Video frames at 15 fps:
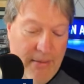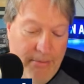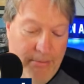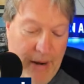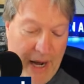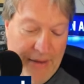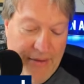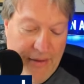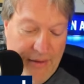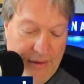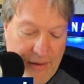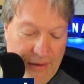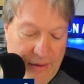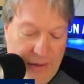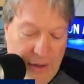but
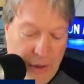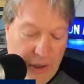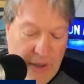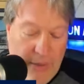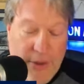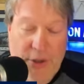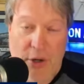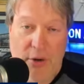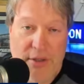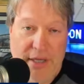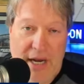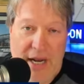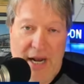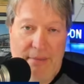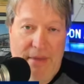the early returns
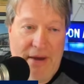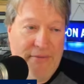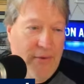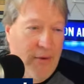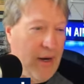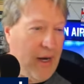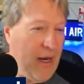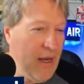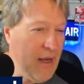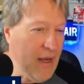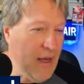on it,